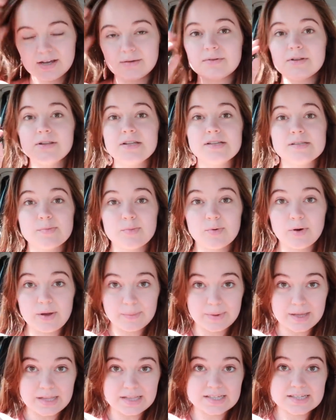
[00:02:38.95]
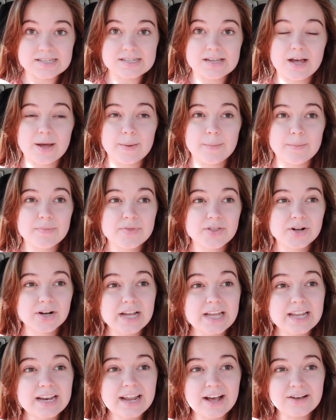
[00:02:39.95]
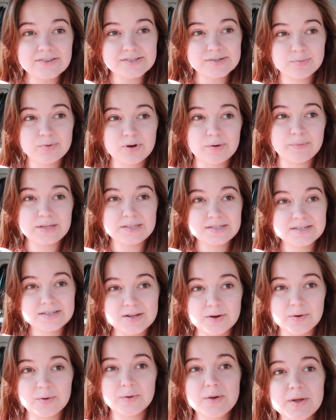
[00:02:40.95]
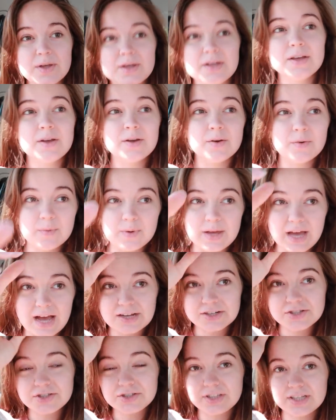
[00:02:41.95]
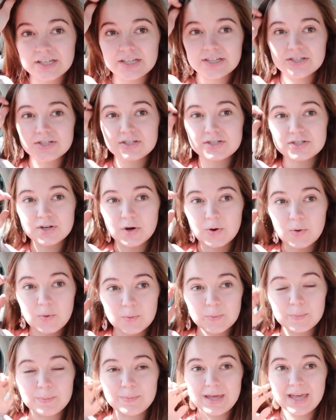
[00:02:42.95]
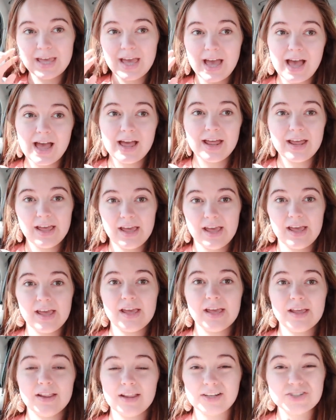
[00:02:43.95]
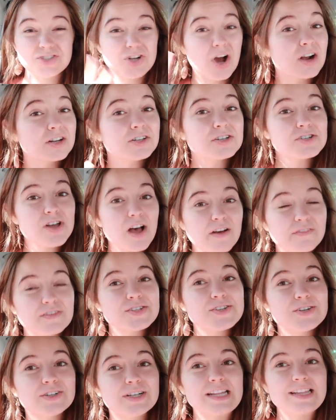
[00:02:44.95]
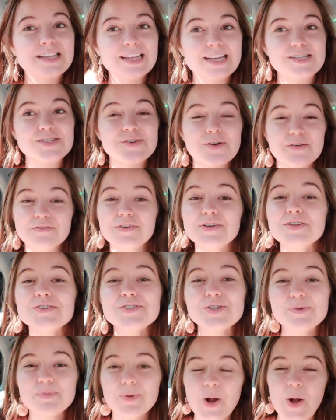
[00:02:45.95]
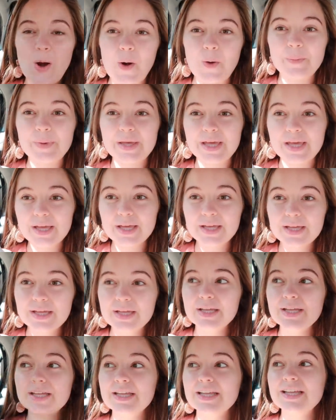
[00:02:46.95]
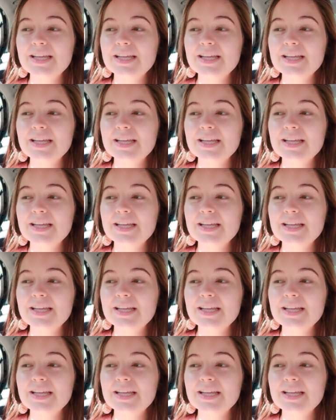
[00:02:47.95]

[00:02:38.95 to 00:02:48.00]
to come to these appointments. They're in-house appointments, so we actually don't meet at a like doctor's office or anything, so it feels super homey. Yeah, it feels like